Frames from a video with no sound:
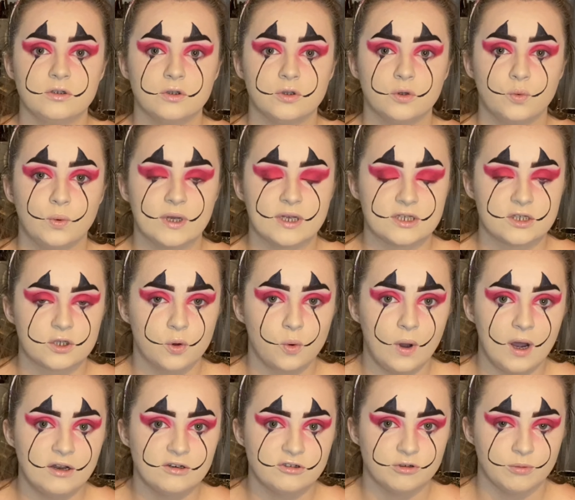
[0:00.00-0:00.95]
the wings
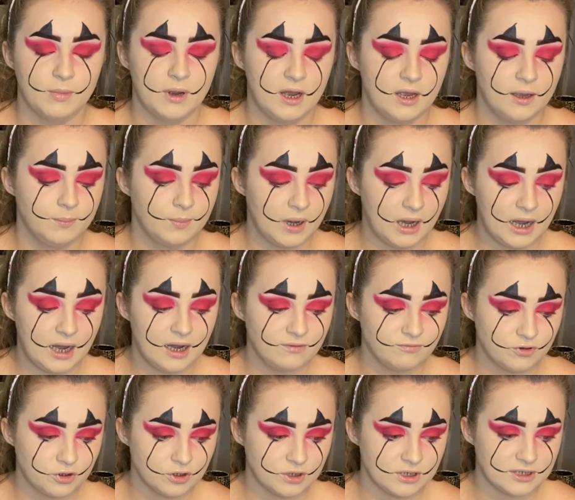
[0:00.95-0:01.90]
quite dramatic, but I have
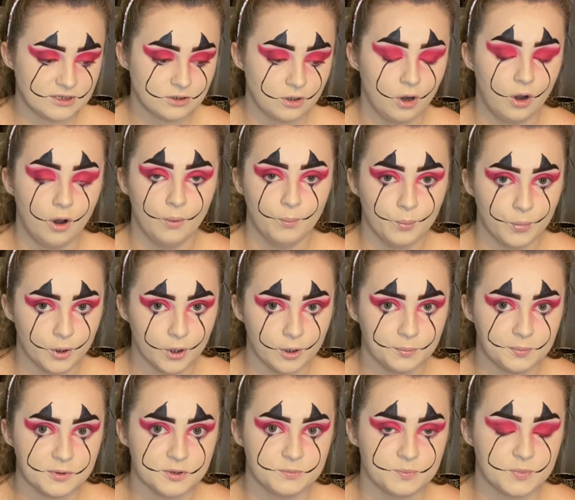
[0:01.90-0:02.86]
done this on
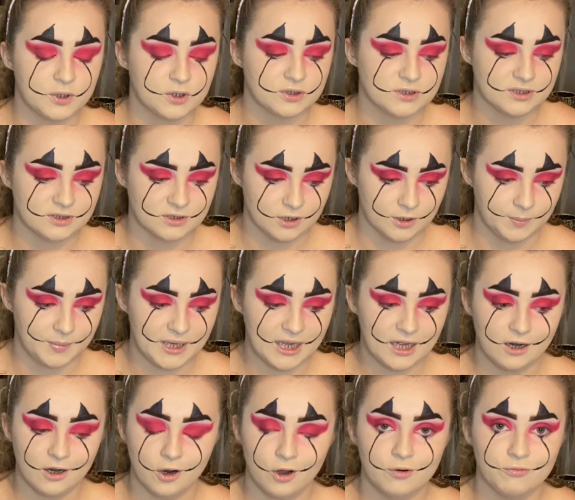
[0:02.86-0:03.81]
purpose because there's going to be a
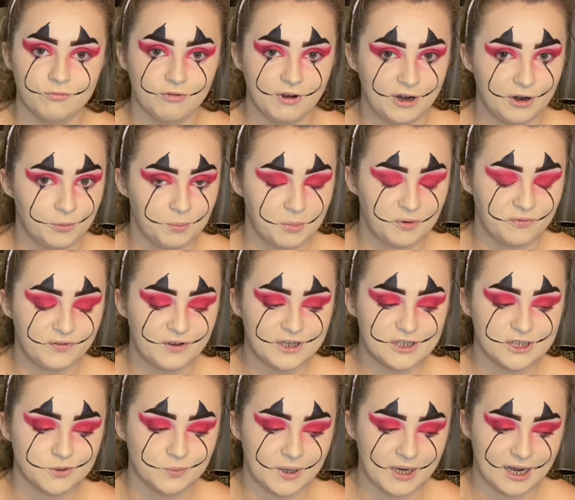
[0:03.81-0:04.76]
lot of red on my
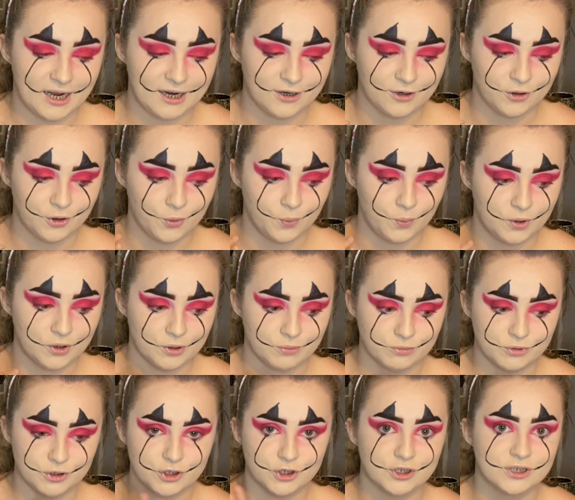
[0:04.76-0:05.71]
face, so I kind of don't want them
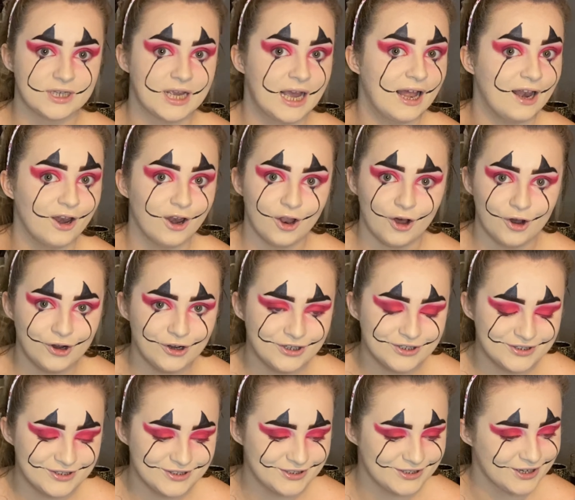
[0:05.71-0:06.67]
to just get
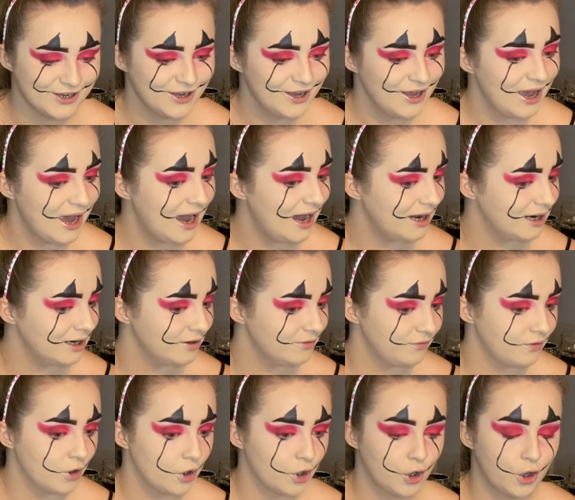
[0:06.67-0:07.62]
lost. And I've
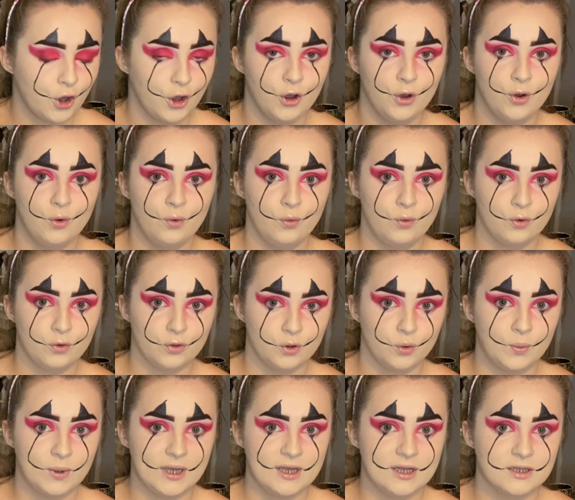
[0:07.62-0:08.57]
curled the
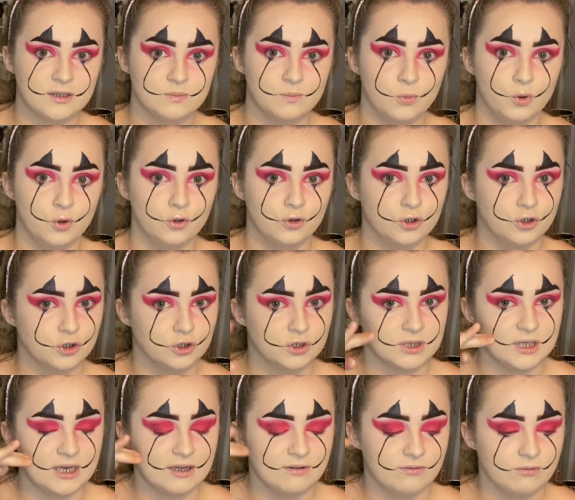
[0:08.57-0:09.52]
wings more than just
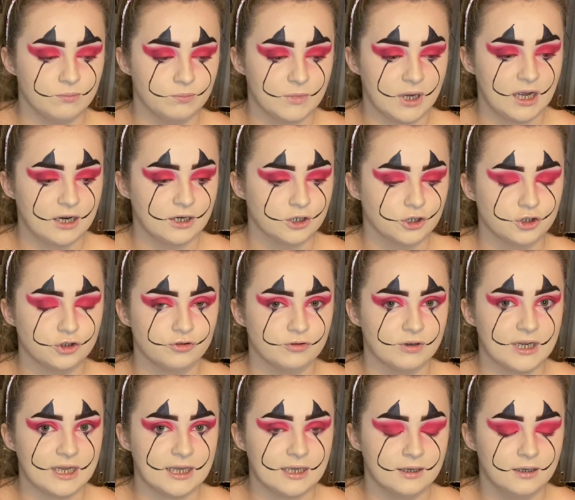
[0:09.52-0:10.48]
leave them kind of
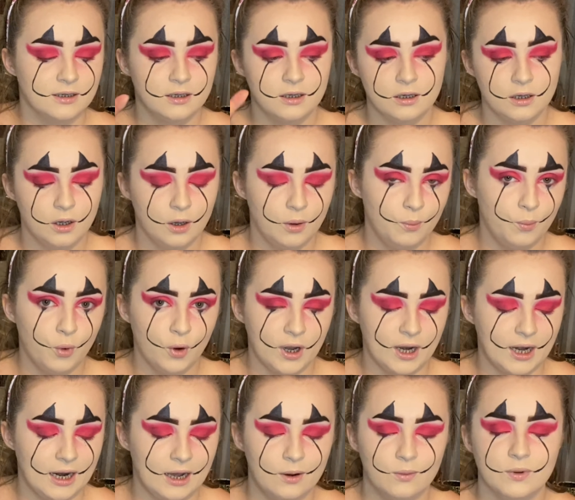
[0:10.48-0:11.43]
straight, pointing
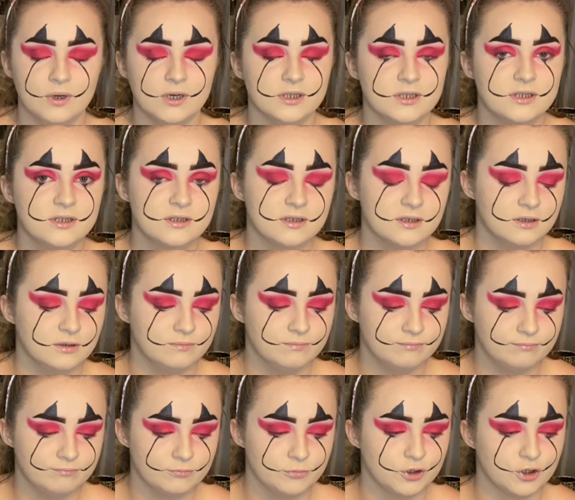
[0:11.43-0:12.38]
outwards,
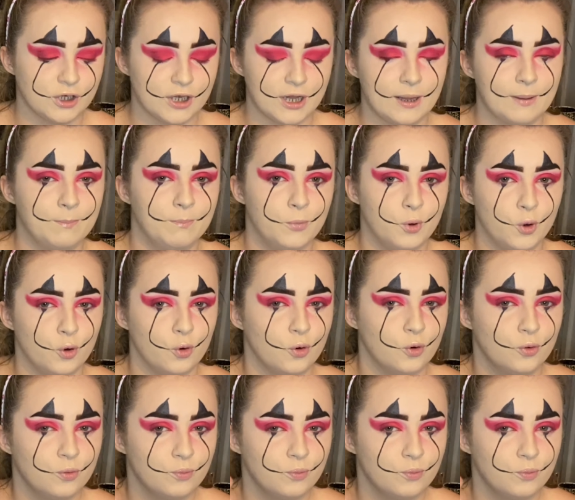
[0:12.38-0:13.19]
so they're more